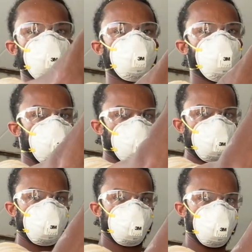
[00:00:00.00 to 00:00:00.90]
of the
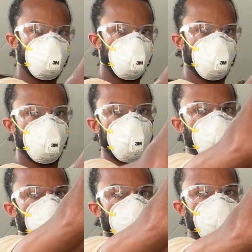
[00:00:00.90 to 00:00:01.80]
hands
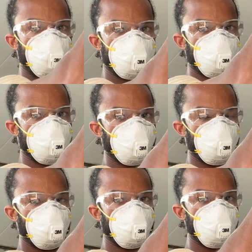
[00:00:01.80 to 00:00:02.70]
while I'm trying to
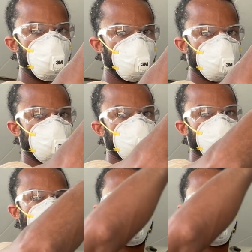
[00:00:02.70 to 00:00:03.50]
pull the plaster down. So